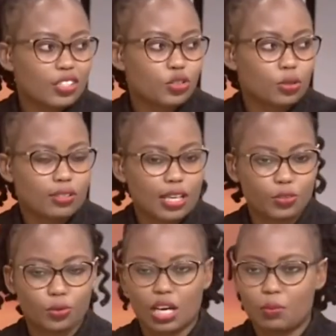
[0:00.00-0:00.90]
that's your,
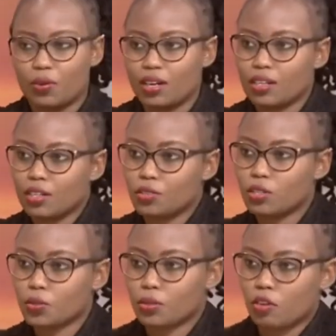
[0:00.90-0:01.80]
that's your camera.
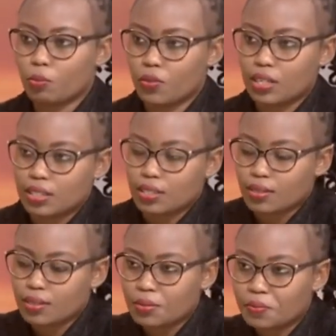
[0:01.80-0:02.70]
Talk to Nairobi
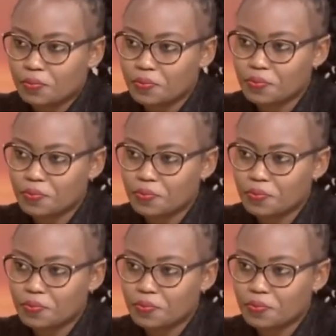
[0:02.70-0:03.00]
residents.